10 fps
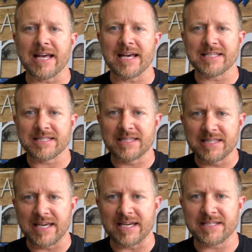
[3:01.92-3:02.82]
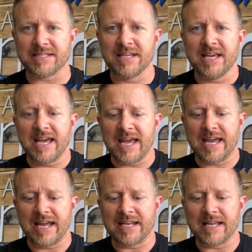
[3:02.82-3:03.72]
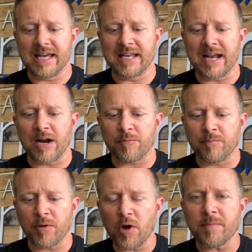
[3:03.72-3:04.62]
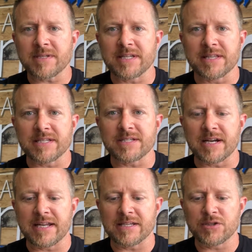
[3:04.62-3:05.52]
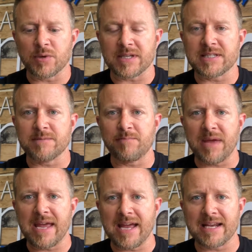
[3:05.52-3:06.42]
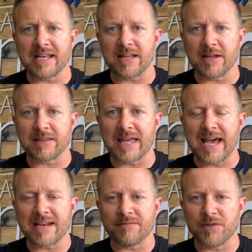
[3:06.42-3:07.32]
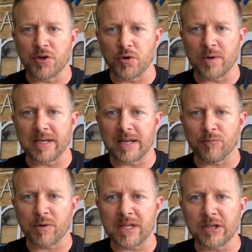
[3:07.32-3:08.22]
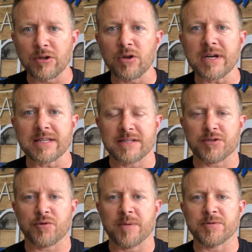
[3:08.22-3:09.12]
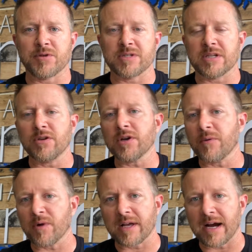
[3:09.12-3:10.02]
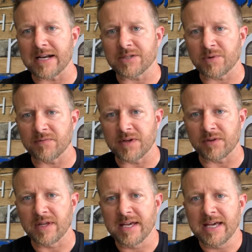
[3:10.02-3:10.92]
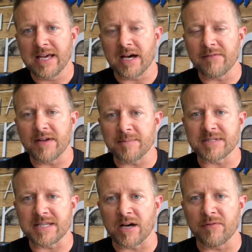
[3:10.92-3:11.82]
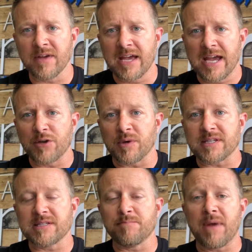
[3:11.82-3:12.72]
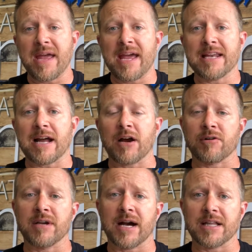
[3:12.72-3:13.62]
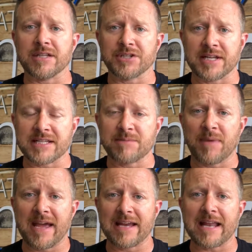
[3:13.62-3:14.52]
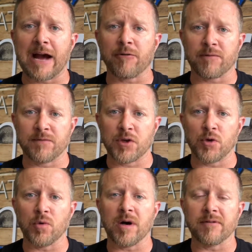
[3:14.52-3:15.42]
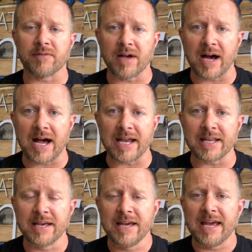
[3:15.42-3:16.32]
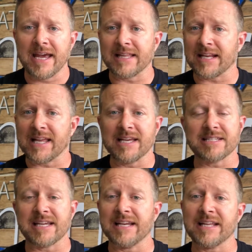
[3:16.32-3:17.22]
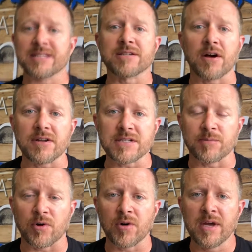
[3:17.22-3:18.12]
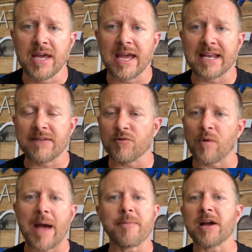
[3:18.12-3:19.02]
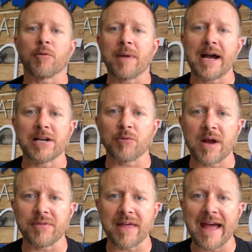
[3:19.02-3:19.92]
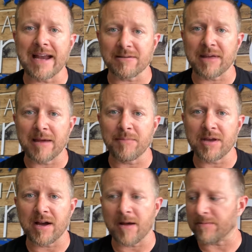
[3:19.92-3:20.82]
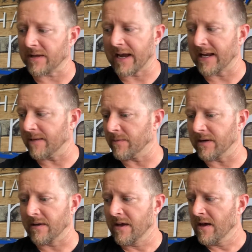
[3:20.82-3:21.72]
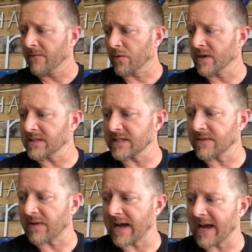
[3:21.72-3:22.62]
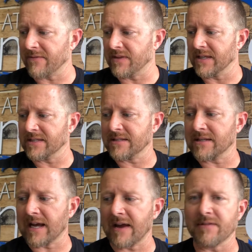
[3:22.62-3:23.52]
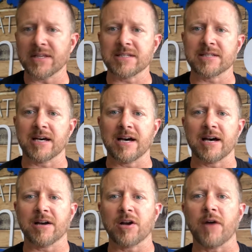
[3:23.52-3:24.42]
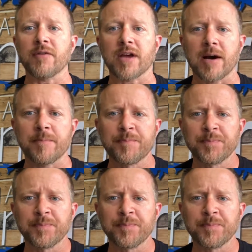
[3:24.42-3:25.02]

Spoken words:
as this, and our purpose in the study is to expand that view and really look at the Scriptures and look at what God has revealed of Himself, and to expand our knowledge and expand our view of God, and that He is inexhaustible. And even wrapping our mind around that can be complicated. But for instance, if I have this coffee cup